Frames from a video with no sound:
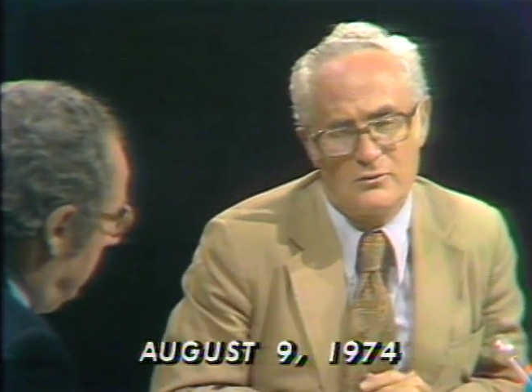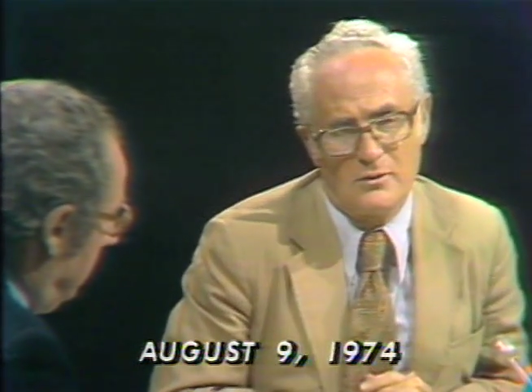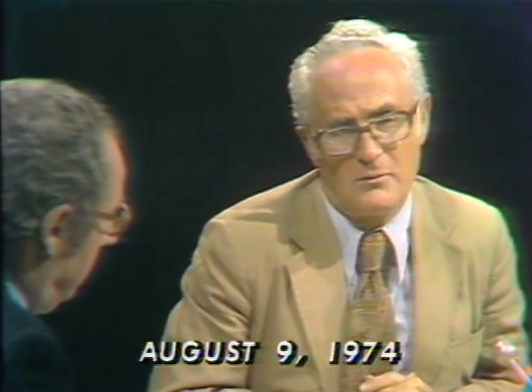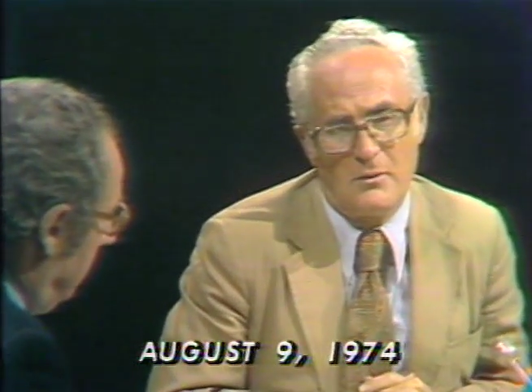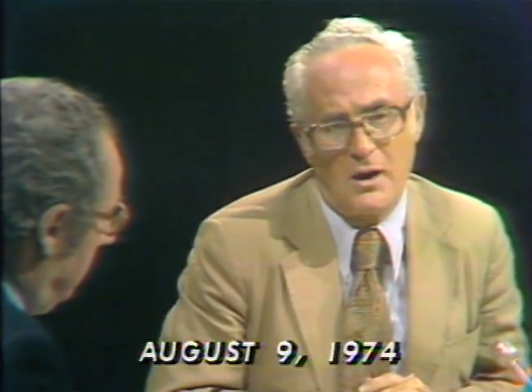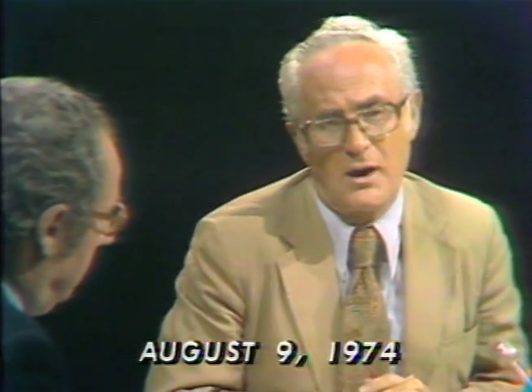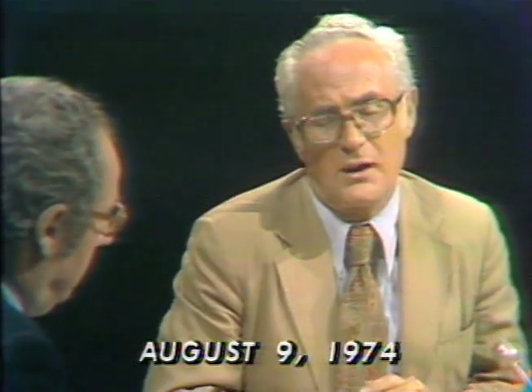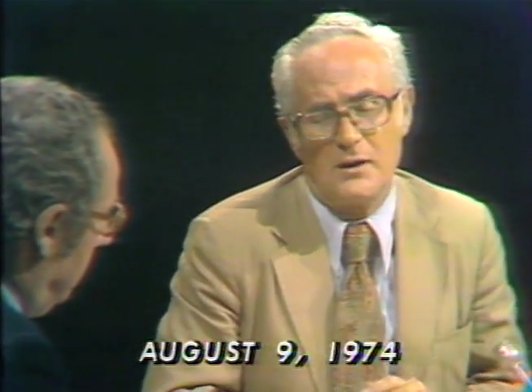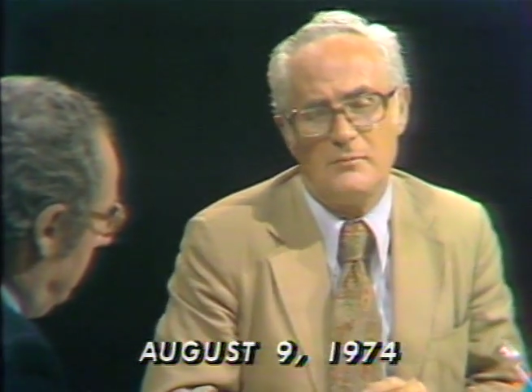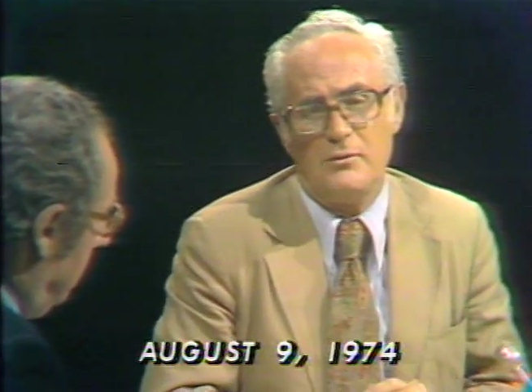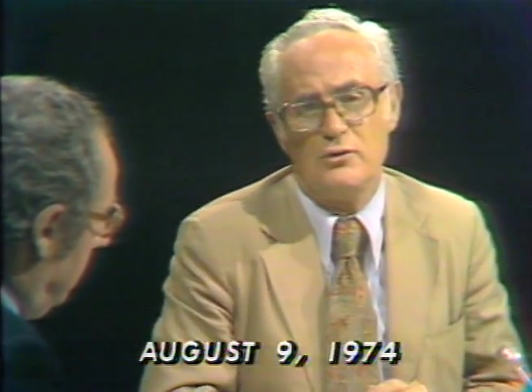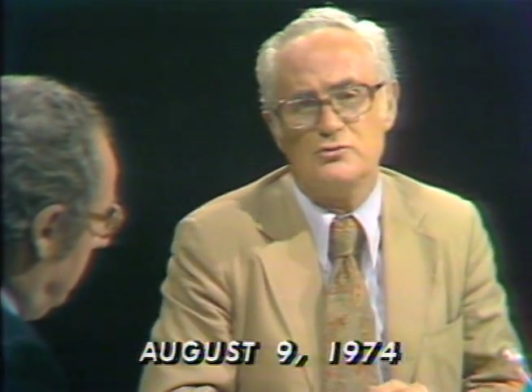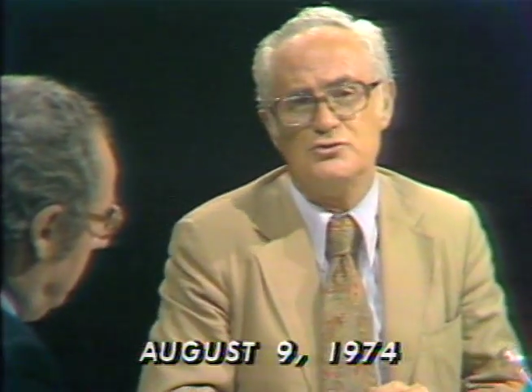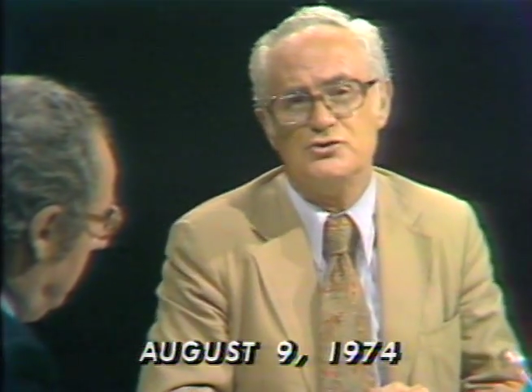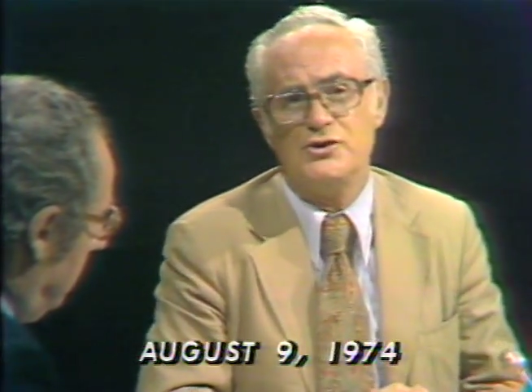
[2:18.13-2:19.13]

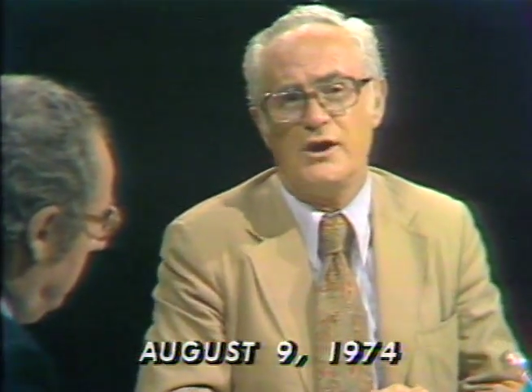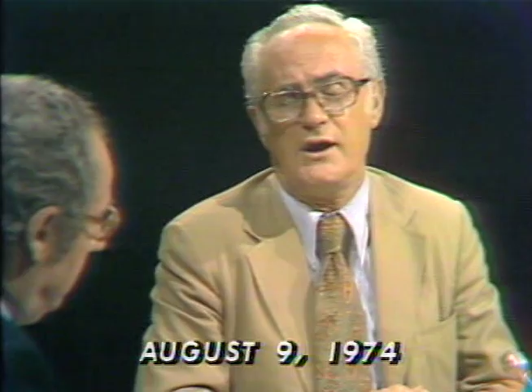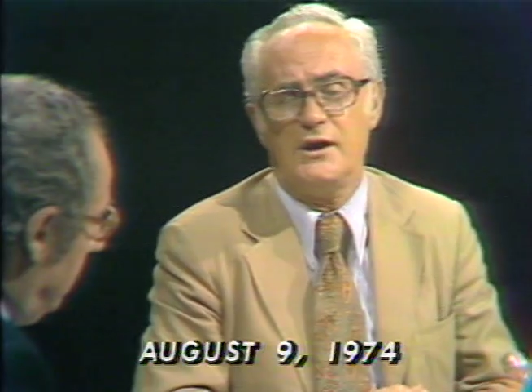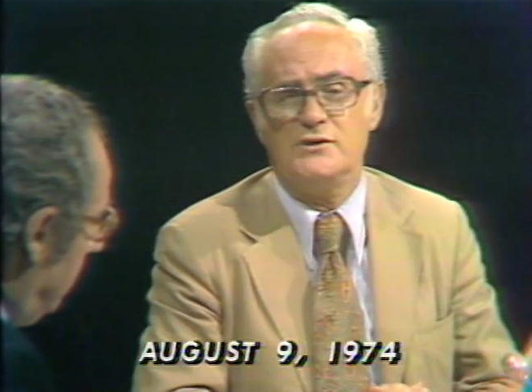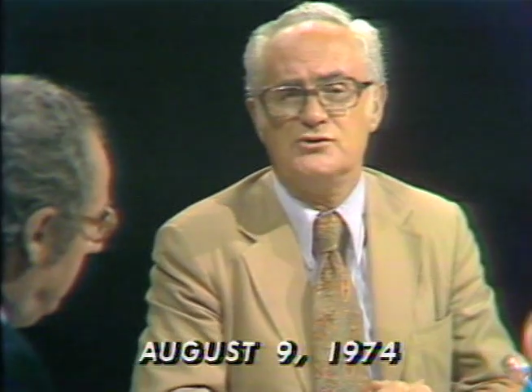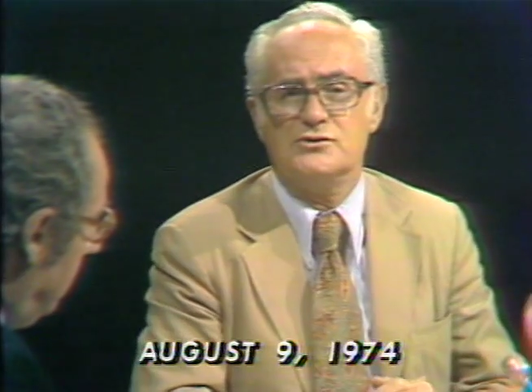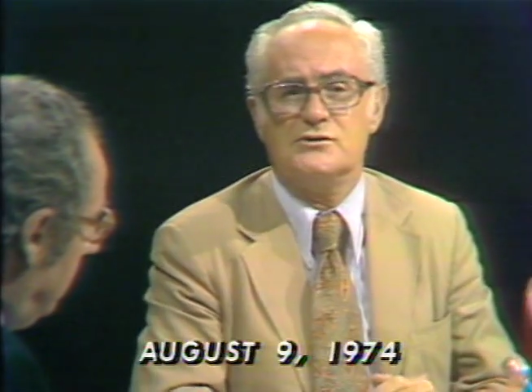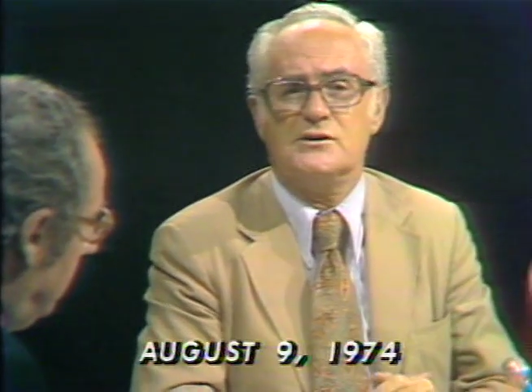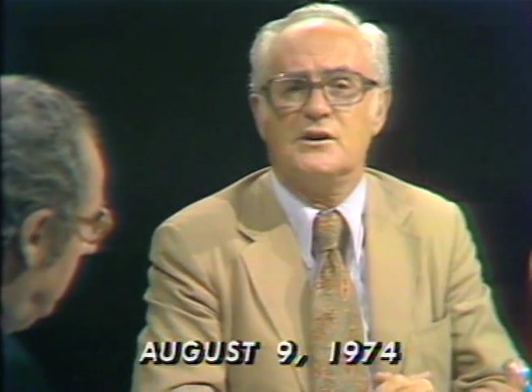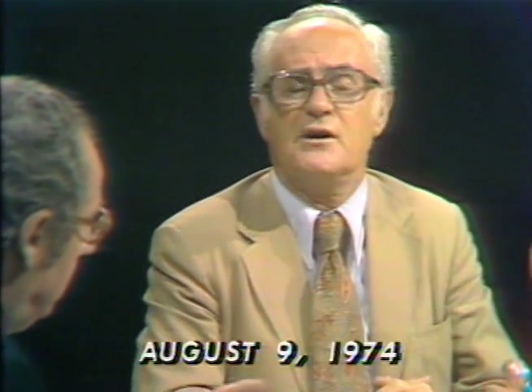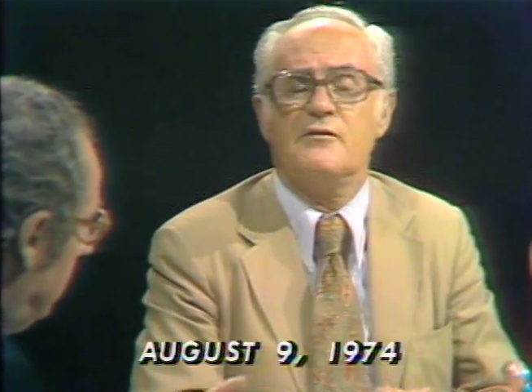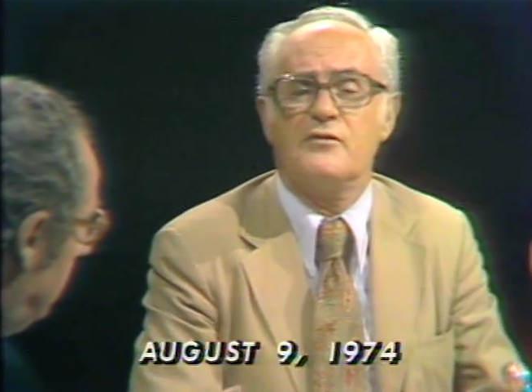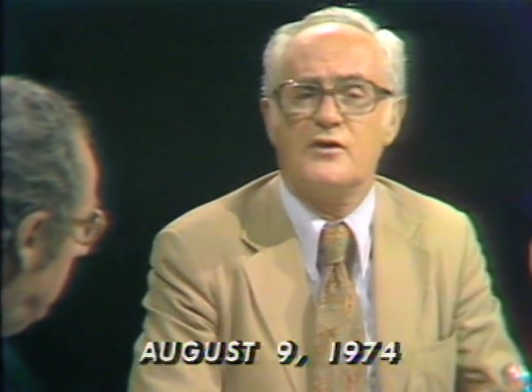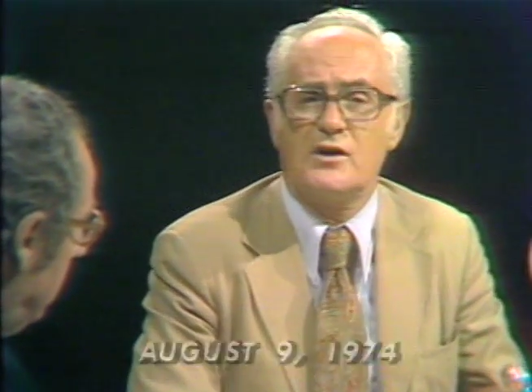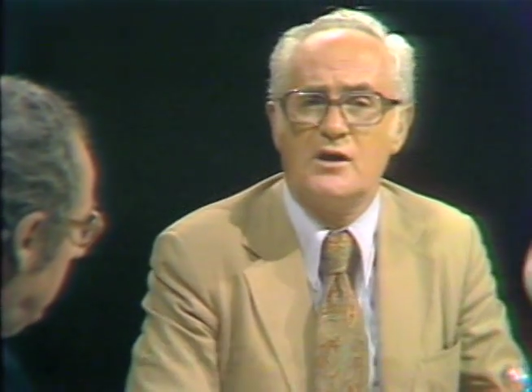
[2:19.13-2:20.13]
remarkable changing of the